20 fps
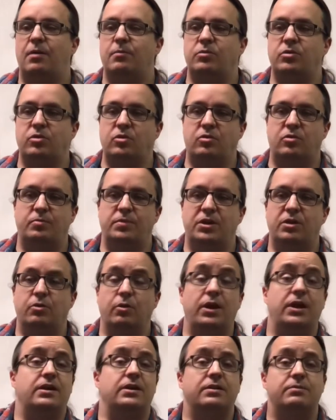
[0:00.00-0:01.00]
You'll be
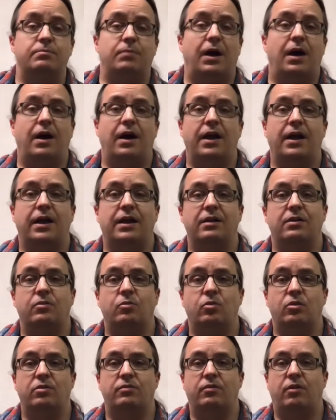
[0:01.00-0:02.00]
greeted by
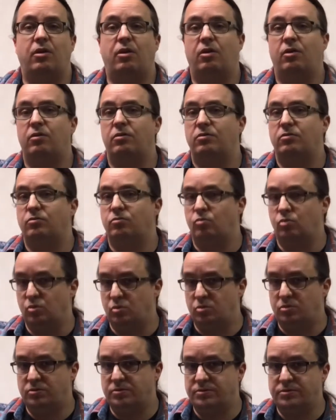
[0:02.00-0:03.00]
one of our
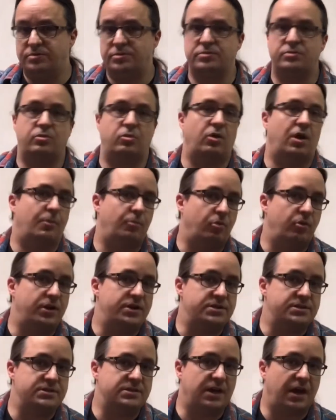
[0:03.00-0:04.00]
rules or
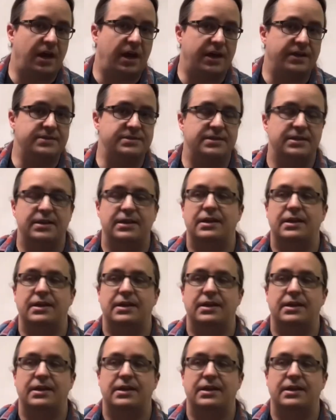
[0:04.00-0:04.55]
operations guides,